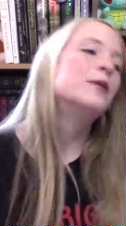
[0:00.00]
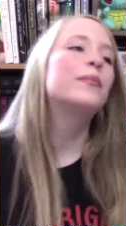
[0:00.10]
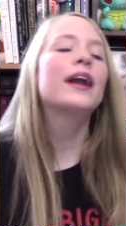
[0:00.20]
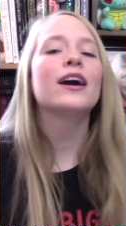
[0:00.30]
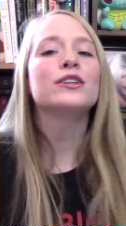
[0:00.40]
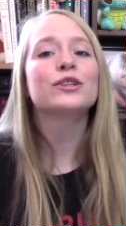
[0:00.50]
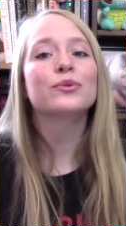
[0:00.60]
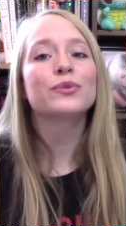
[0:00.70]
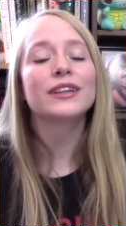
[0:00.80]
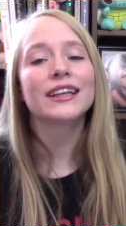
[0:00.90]
But I also
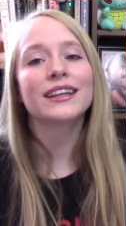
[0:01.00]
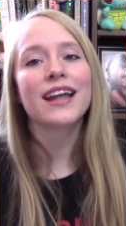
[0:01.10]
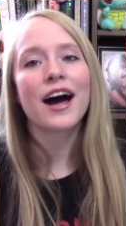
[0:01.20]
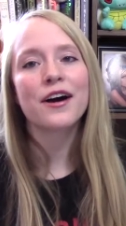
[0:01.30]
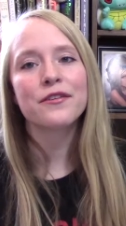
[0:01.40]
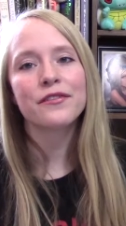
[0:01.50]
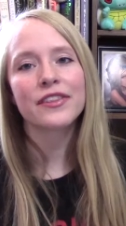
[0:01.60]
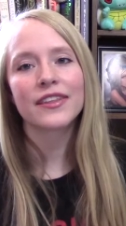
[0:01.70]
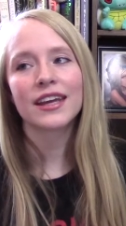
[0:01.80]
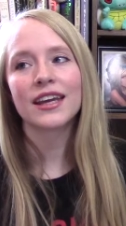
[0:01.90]
really
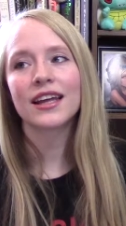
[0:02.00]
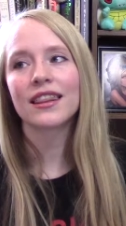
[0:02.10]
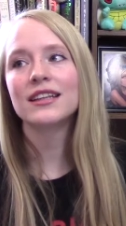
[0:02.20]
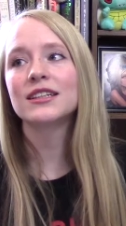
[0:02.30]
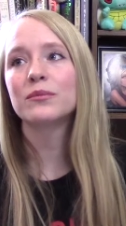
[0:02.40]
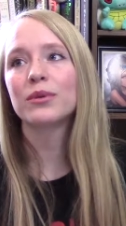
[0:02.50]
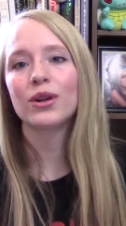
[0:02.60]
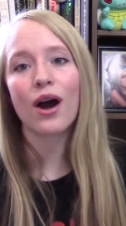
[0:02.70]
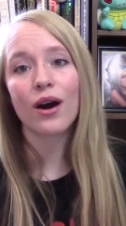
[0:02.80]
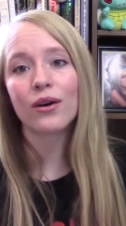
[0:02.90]
love the London
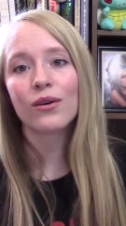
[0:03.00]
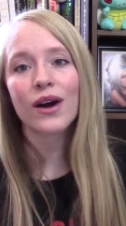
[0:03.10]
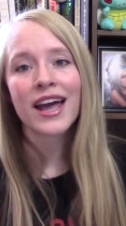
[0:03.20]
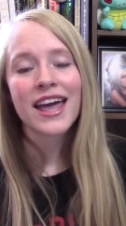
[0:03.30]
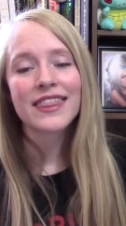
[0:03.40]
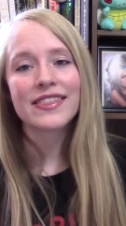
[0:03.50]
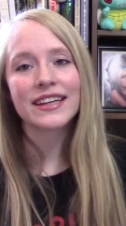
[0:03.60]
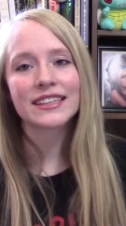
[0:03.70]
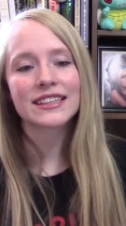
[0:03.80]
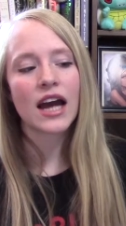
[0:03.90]
Below,
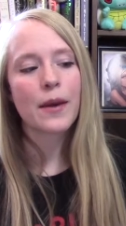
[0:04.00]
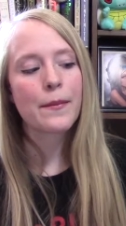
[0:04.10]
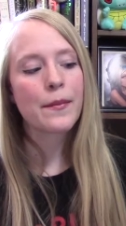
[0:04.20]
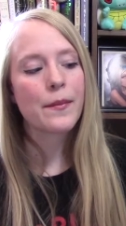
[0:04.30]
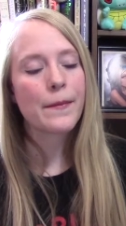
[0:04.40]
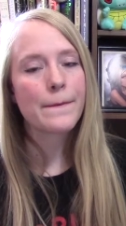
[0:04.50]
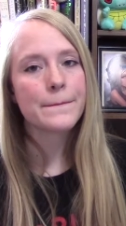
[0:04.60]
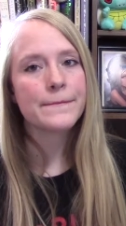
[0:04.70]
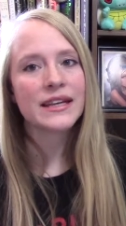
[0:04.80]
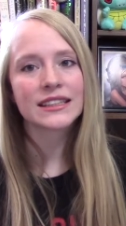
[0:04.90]
this
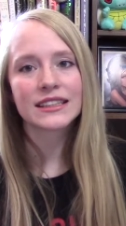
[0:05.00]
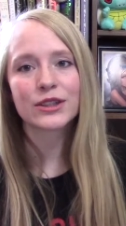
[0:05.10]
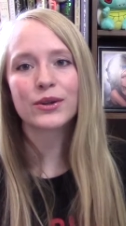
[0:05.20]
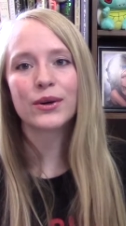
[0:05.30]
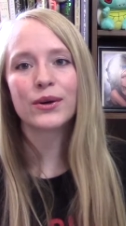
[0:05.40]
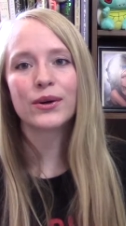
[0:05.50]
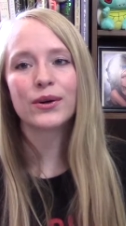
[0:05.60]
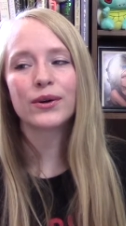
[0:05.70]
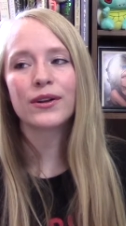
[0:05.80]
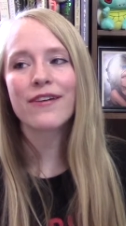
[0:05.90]

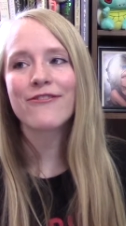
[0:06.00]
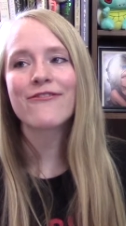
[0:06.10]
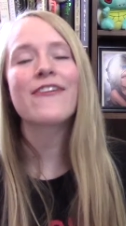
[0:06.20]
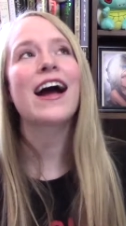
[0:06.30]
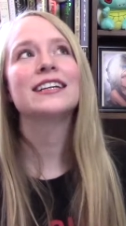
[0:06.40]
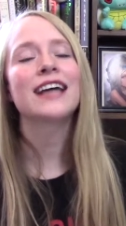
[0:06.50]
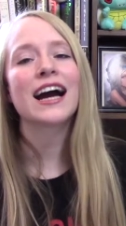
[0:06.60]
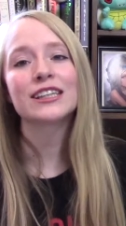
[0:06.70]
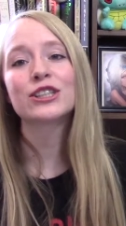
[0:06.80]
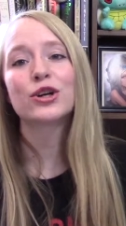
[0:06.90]
mystical
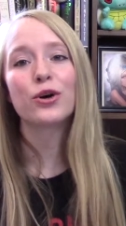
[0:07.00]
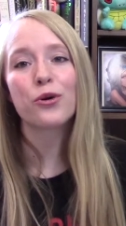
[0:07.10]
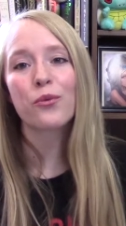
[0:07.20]
fantastical